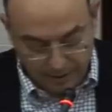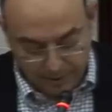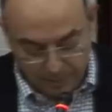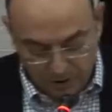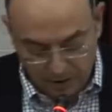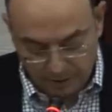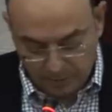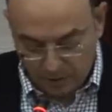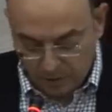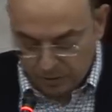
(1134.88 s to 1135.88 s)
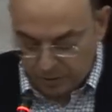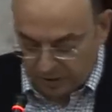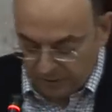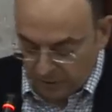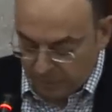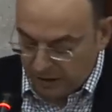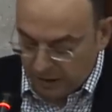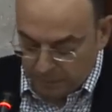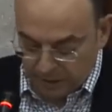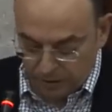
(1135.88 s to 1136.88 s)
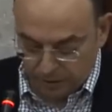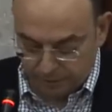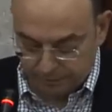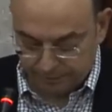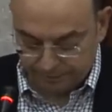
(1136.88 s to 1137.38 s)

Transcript: The program will also give you a bigger picture.